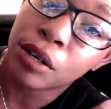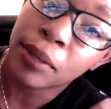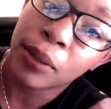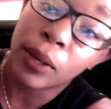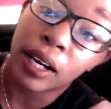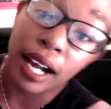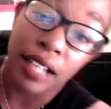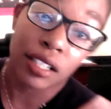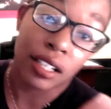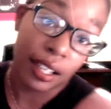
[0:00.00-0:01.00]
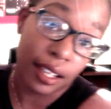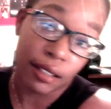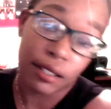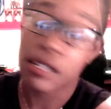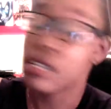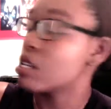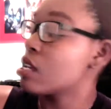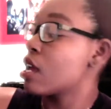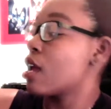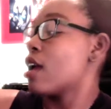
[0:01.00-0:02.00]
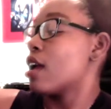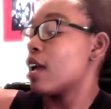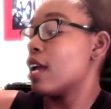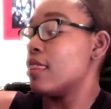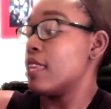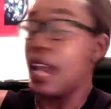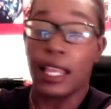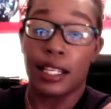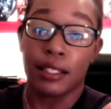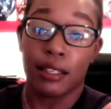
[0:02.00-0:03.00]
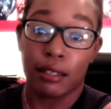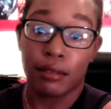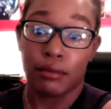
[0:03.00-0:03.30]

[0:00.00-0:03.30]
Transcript: me where I should cut, and then I get to cut.